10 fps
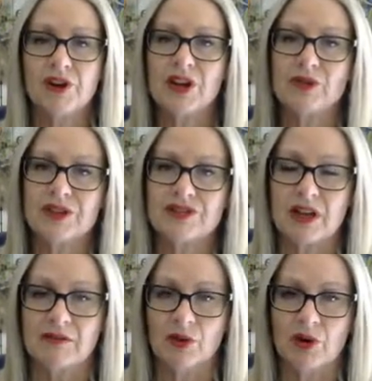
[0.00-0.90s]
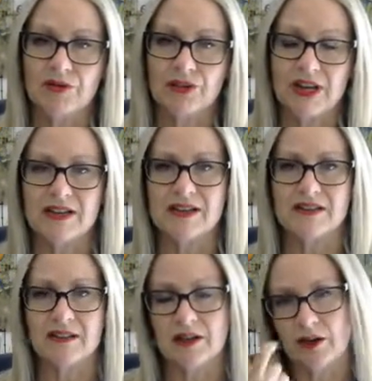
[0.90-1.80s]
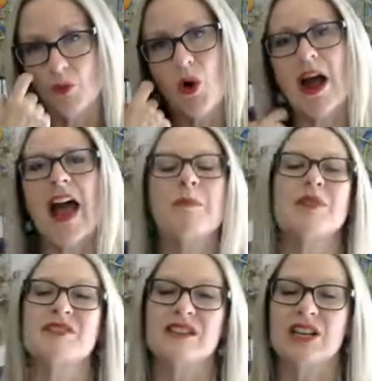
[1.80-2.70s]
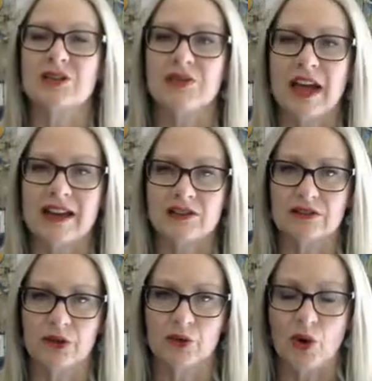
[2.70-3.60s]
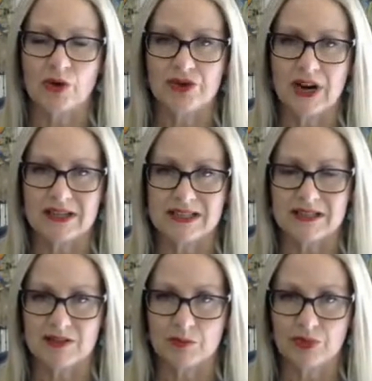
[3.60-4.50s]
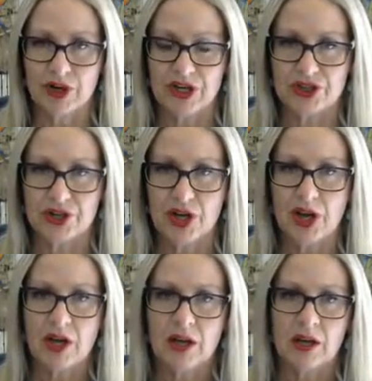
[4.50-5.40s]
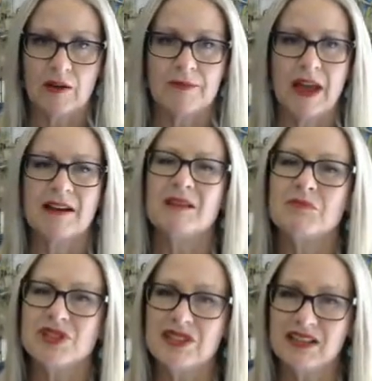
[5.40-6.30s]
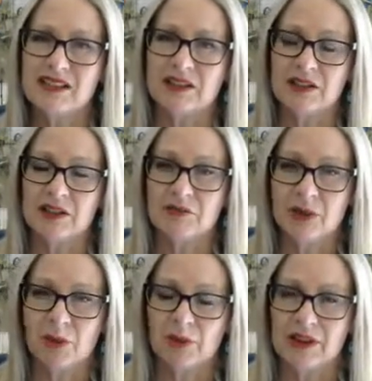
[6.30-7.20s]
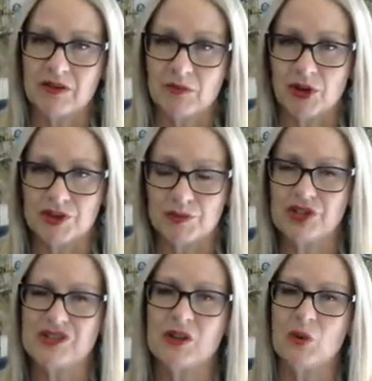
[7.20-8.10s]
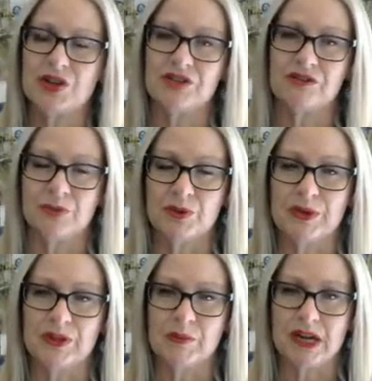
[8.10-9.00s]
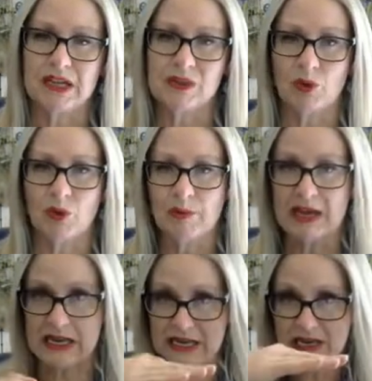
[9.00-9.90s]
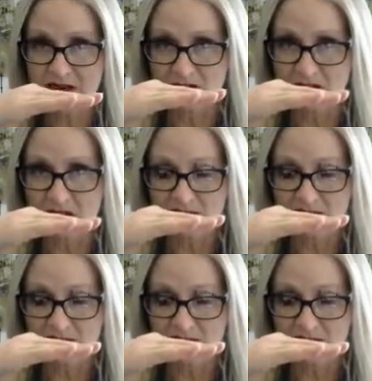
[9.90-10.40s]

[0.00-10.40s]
The final thing to cover off is what happens if a collateral contract is breached. And in particular, probably the most pressing question between the parties will be,